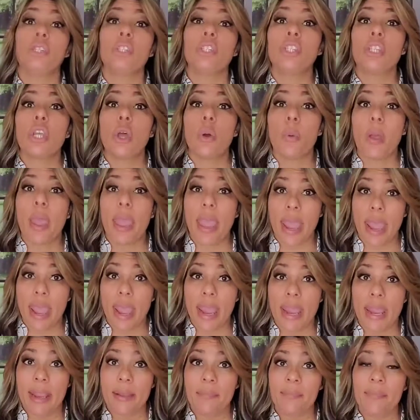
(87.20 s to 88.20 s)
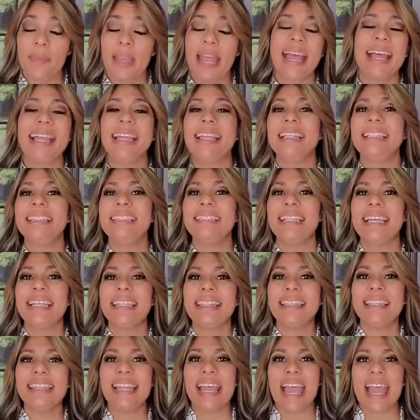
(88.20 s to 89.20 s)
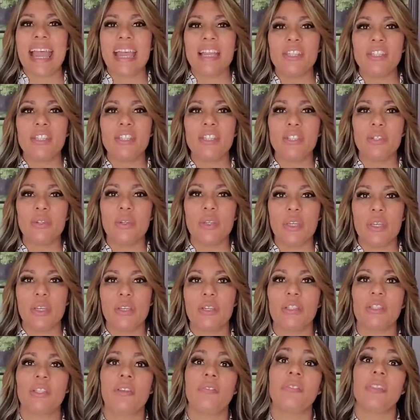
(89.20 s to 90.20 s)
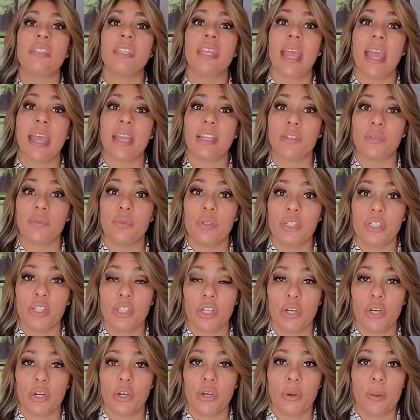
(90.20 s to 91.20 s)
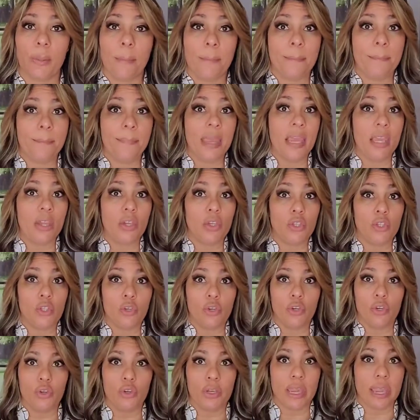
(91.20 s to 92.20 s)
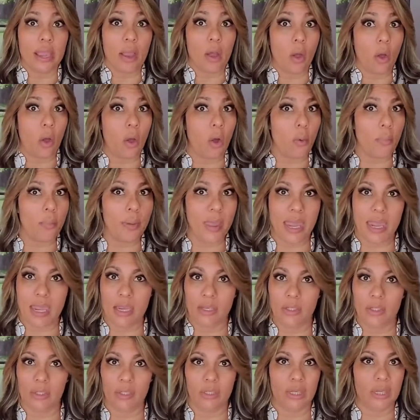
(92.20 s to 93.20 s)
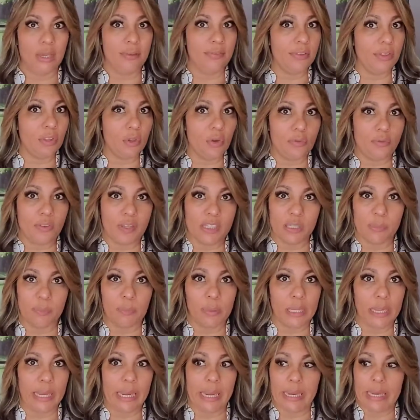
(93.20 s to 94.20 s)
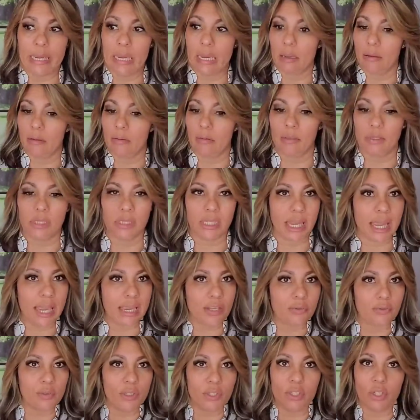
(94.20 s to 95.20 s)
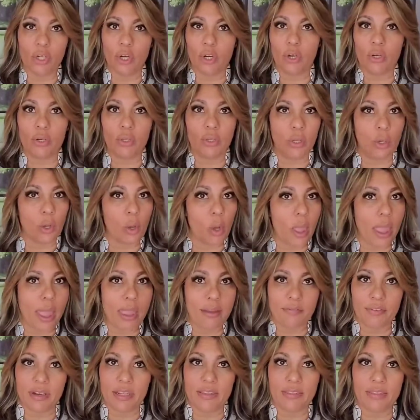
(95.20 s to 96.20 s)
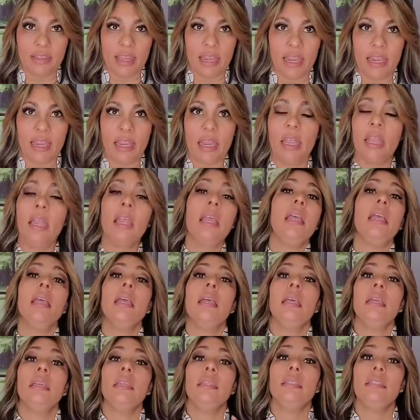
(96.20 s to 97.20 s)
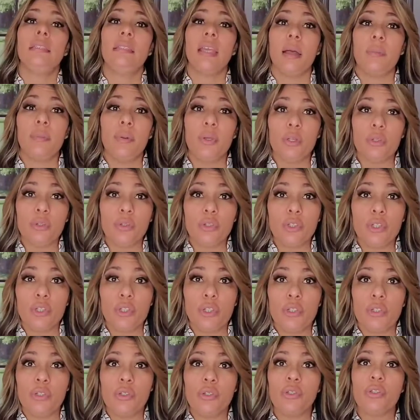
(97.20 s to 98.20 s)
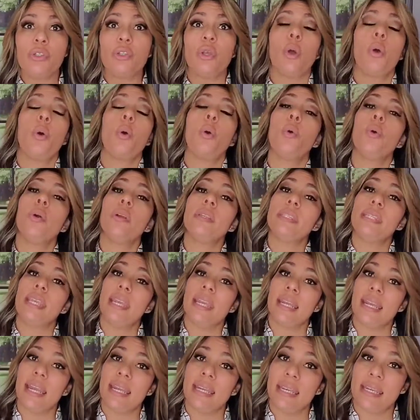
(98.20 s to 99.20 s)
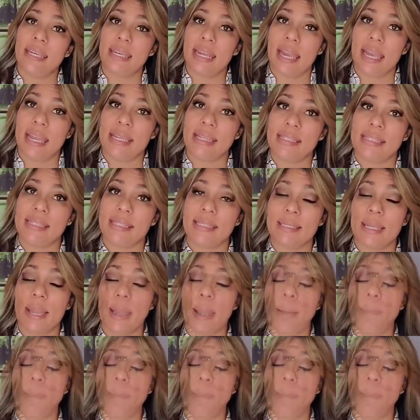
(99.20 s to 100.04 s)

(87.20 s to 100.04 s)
so a the last two years of tax return. Make sure you get all pages, even though if it's blank. Tax return, everything. W-2s or 1099s.